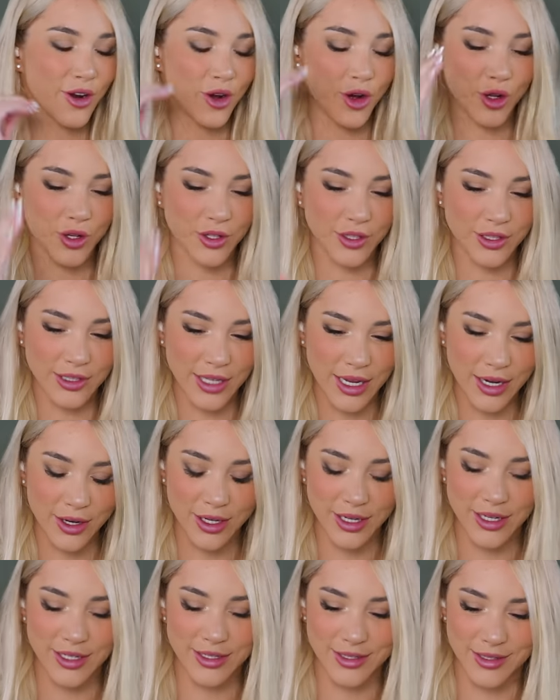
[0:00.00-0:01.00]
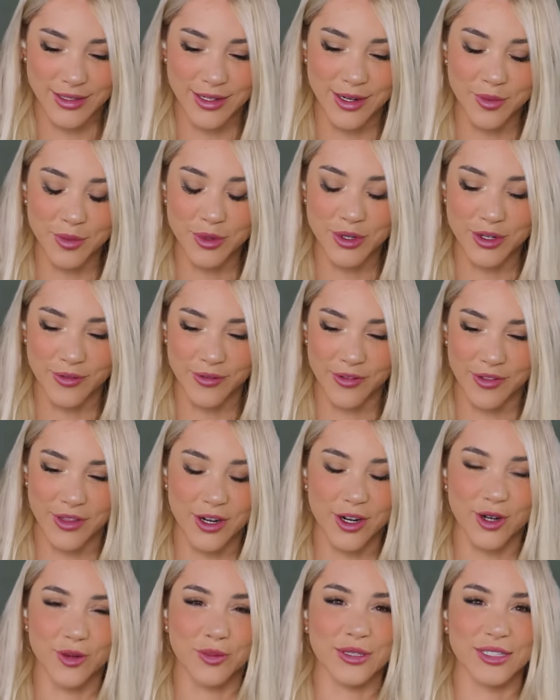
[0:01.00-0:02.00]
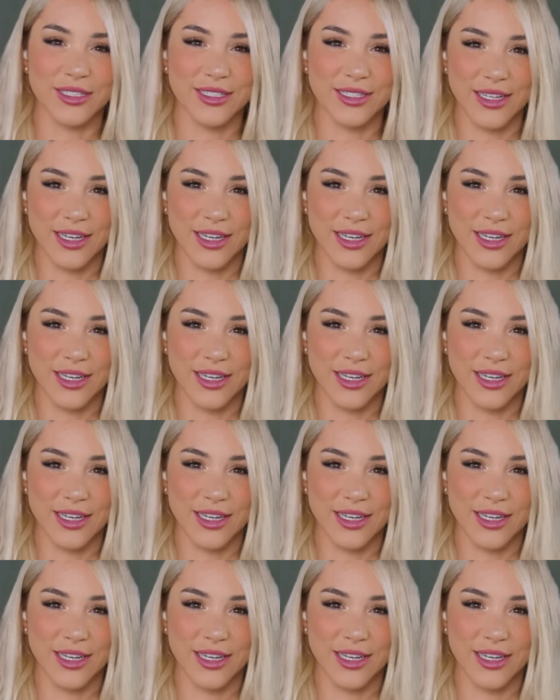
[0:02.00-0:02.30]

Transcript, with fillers: hilarious number of therapists